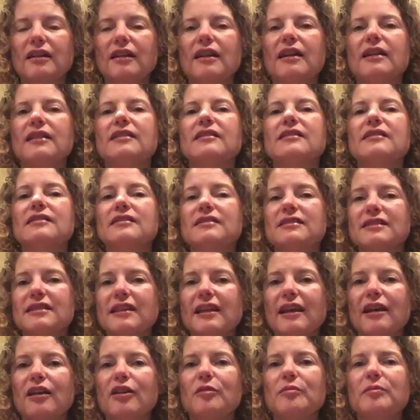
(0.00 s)
And
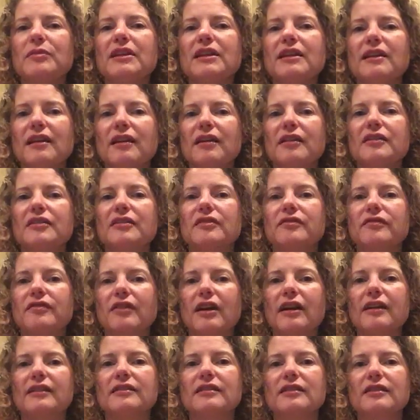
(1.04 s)
tell me how you
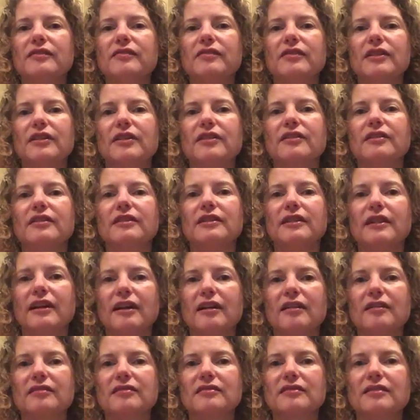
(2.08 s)
finally figured it
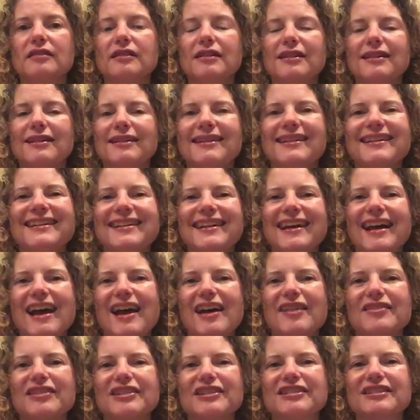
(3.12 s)
out.
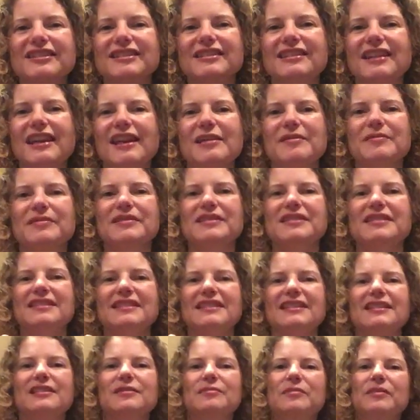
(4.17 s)
Have a good day. We'll
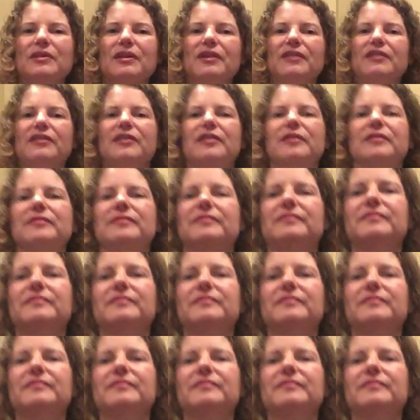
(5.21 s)
see you tomorrow.